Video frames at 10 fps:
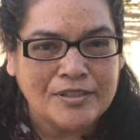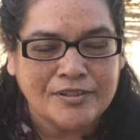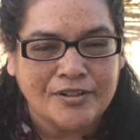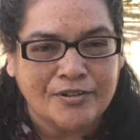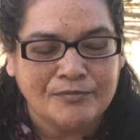
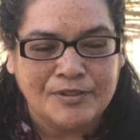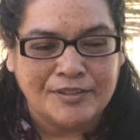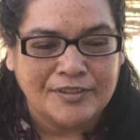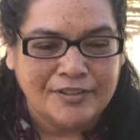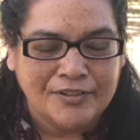Always
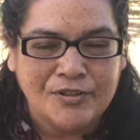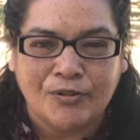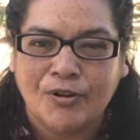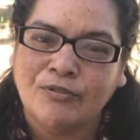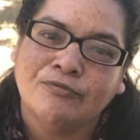start with
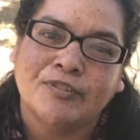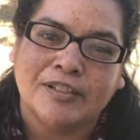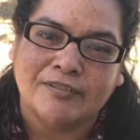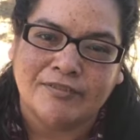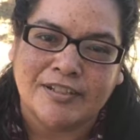your
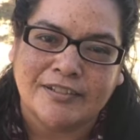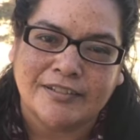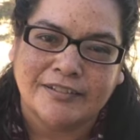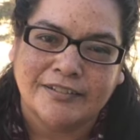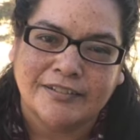own
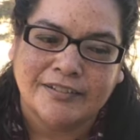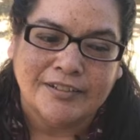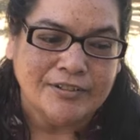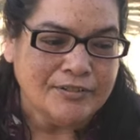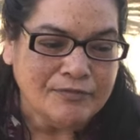forgiveness.
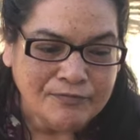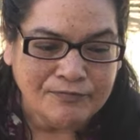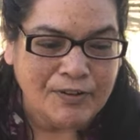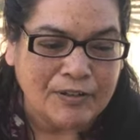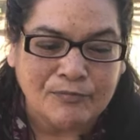
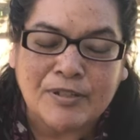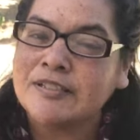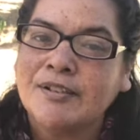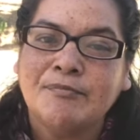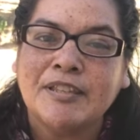
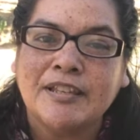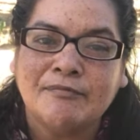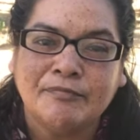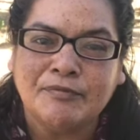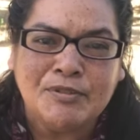What's
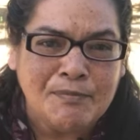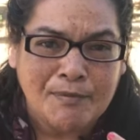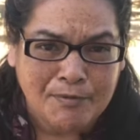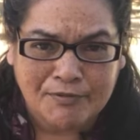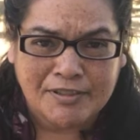something that
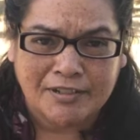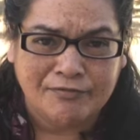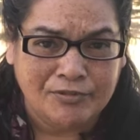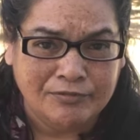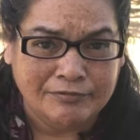you might be
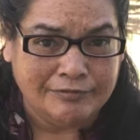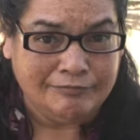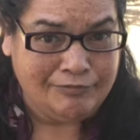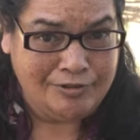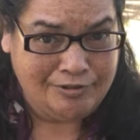
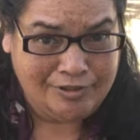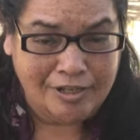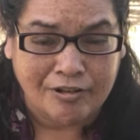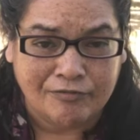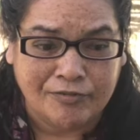resentful
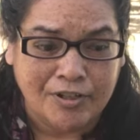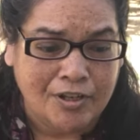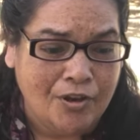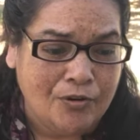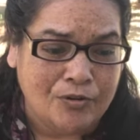for
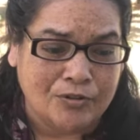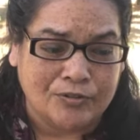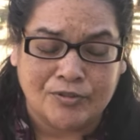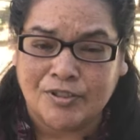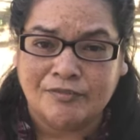yourself?
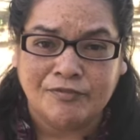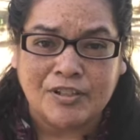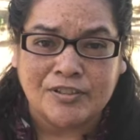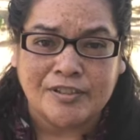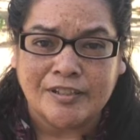Or
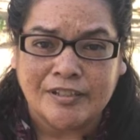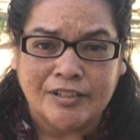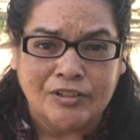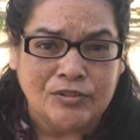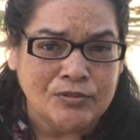there's an
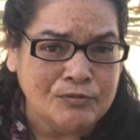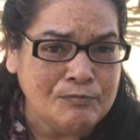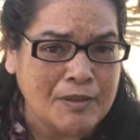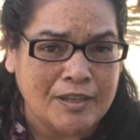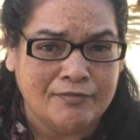offense
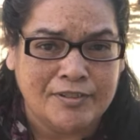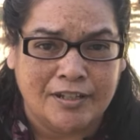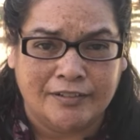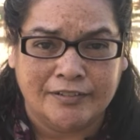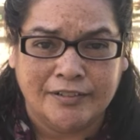you
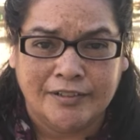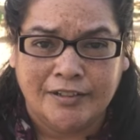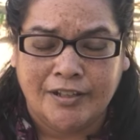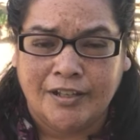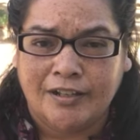may have
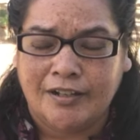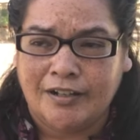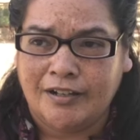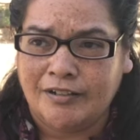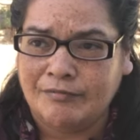done,
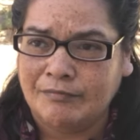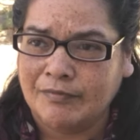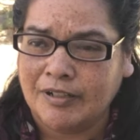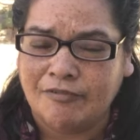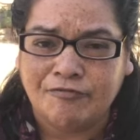
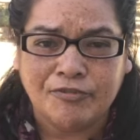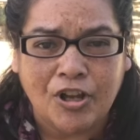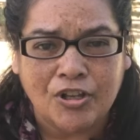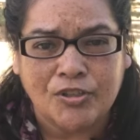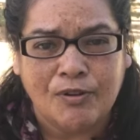uh,
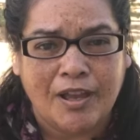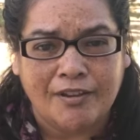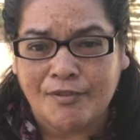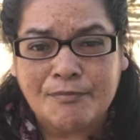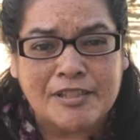a
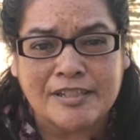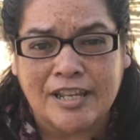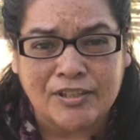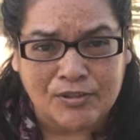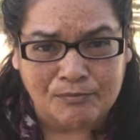flaw you
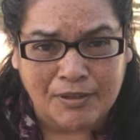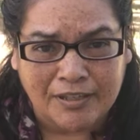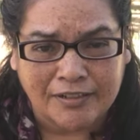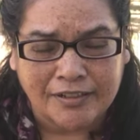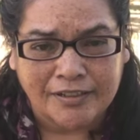have, a
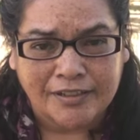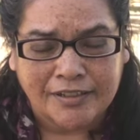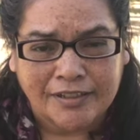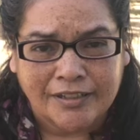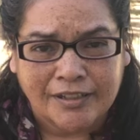mistake you
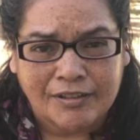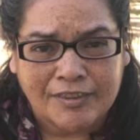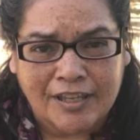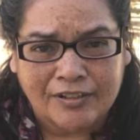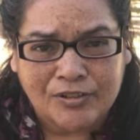made
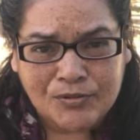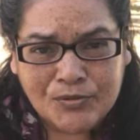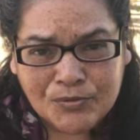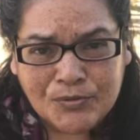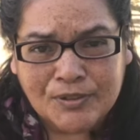
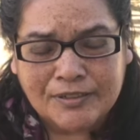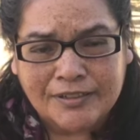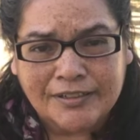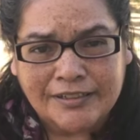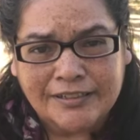that
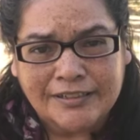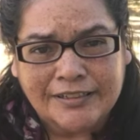you